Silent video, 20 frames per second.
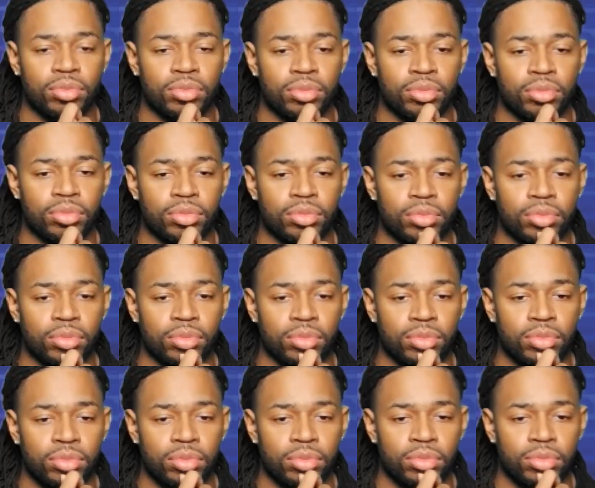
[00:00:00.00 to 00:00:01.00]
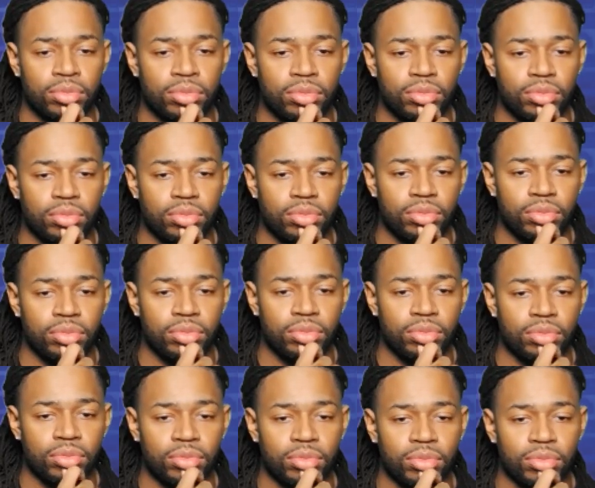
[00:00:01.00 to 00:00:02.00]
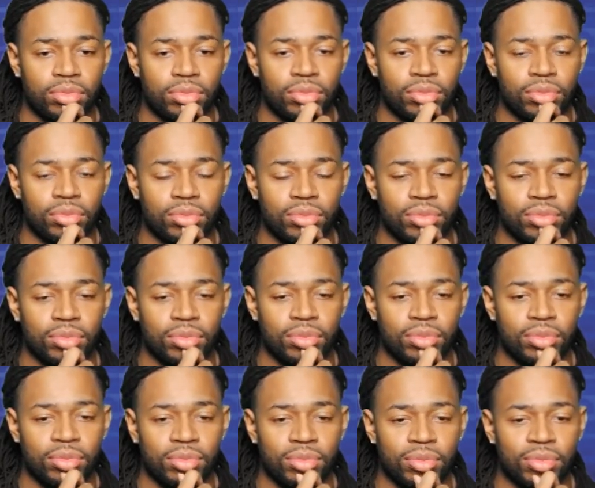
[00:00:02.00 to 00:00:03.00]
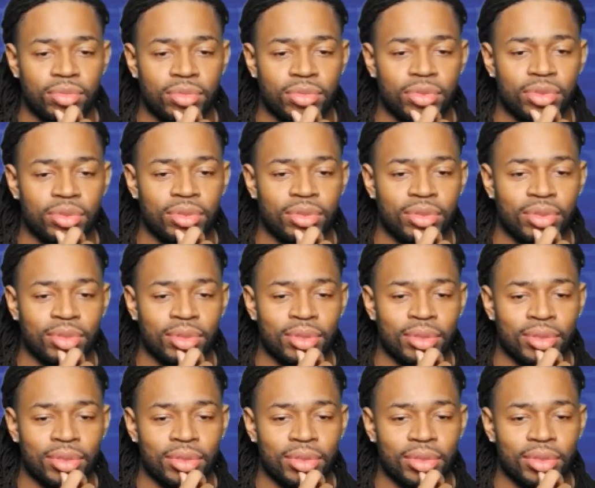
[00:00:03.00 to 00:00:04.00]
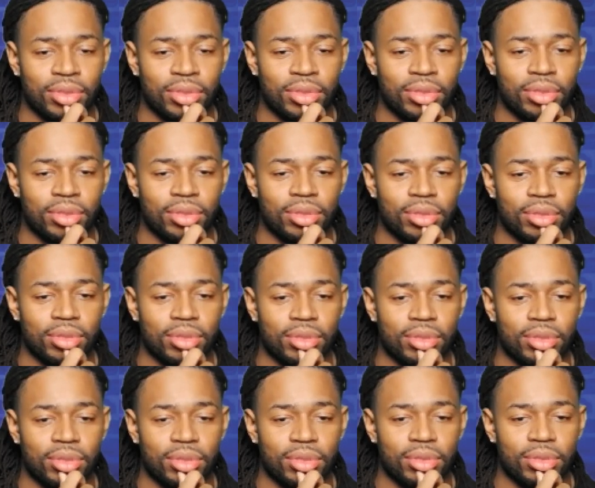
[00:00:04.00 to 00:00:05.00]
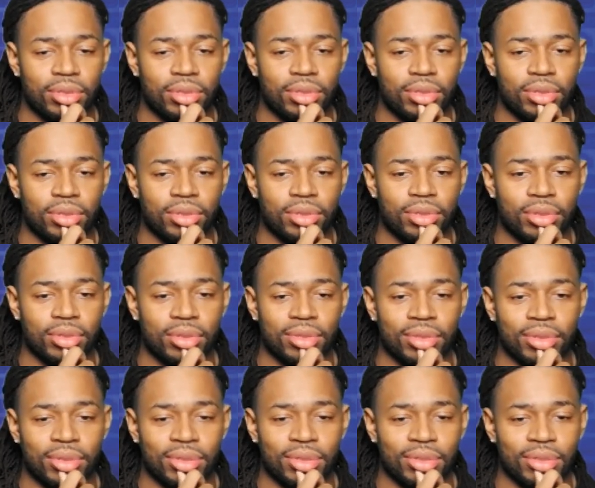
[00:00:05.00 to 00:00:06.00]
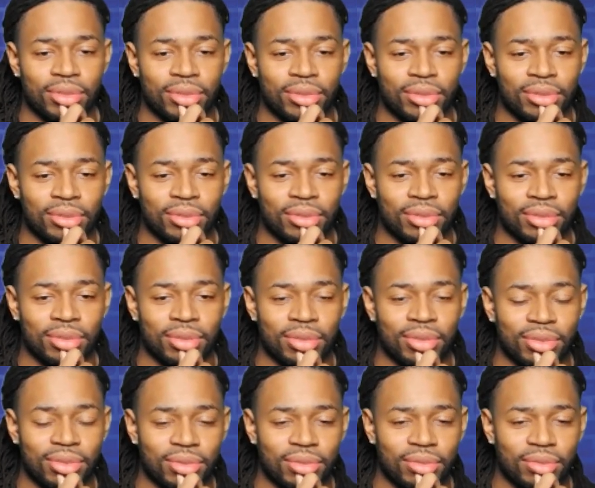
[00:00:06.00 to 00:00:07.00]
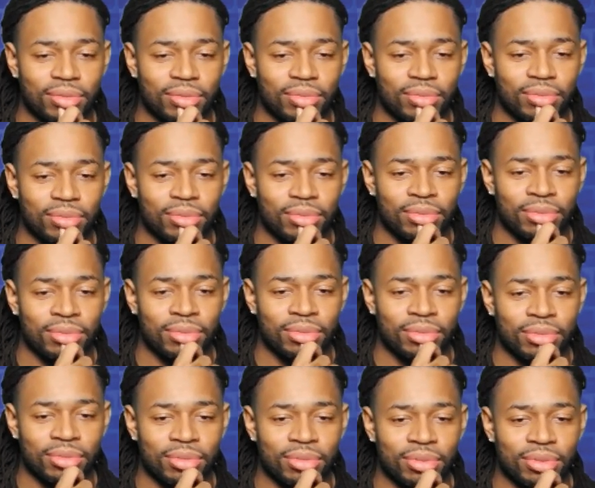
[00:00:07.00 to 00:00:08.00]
This person isn't speaking.